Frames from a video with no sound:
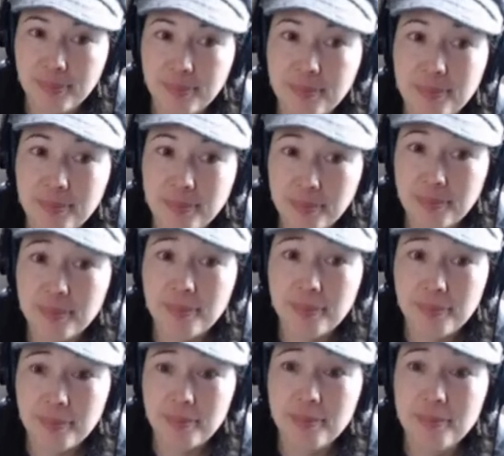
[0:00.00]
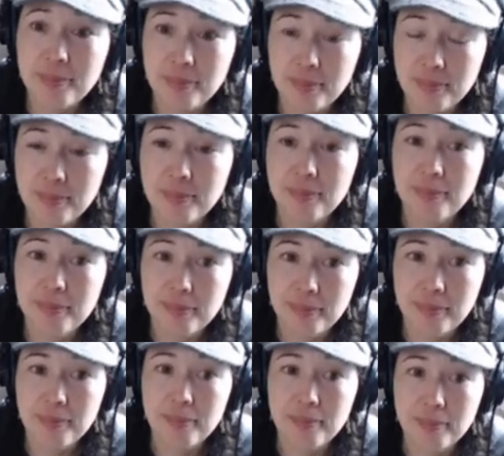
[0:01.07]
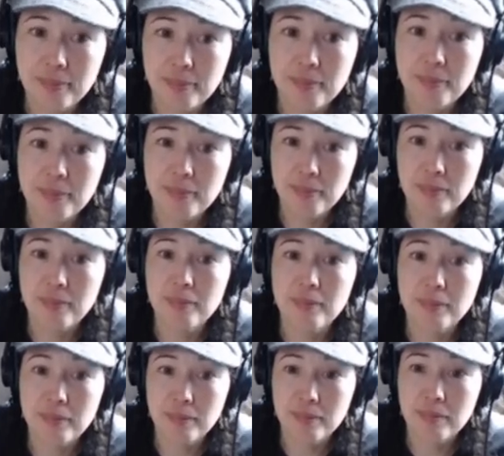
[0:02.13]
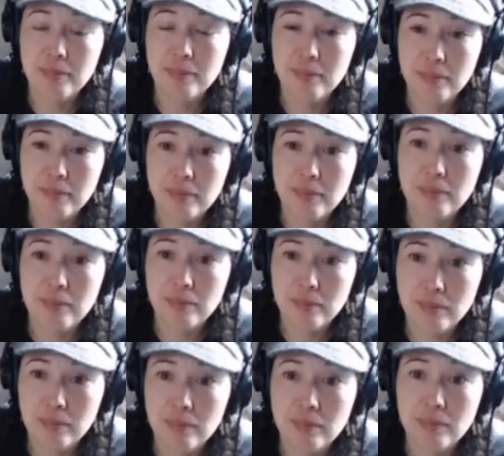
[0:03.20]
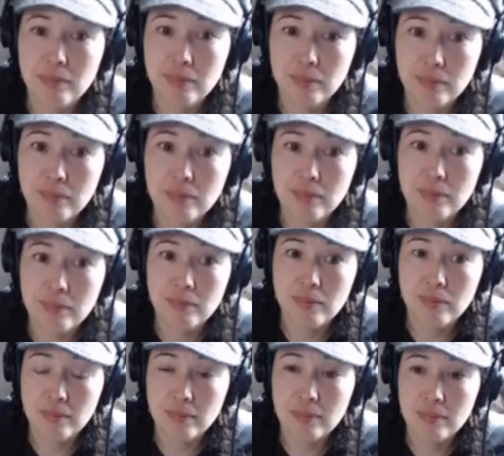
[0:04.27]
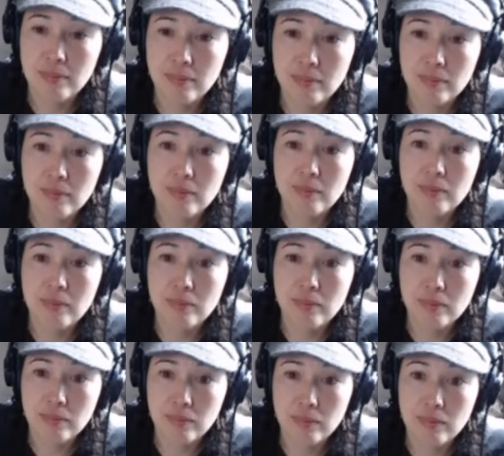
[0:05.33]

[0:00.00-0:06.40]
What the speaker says: (silent)